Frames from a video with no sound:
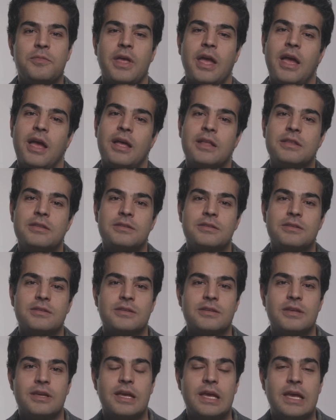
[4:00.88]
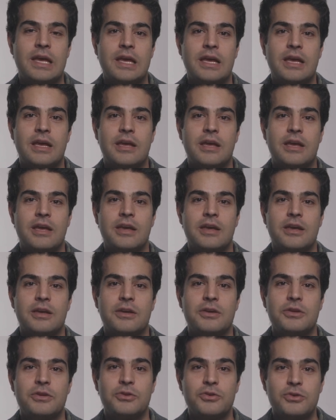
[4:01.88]
that uh,
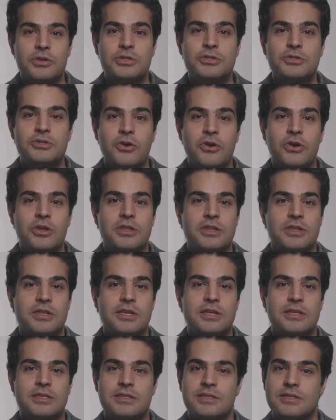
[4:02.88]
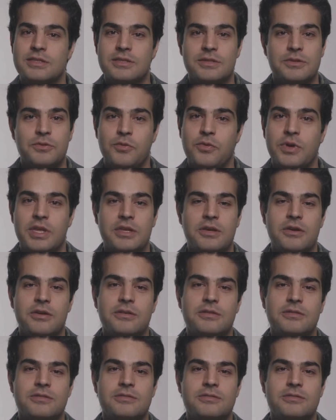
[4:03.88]
you enjoyed this video.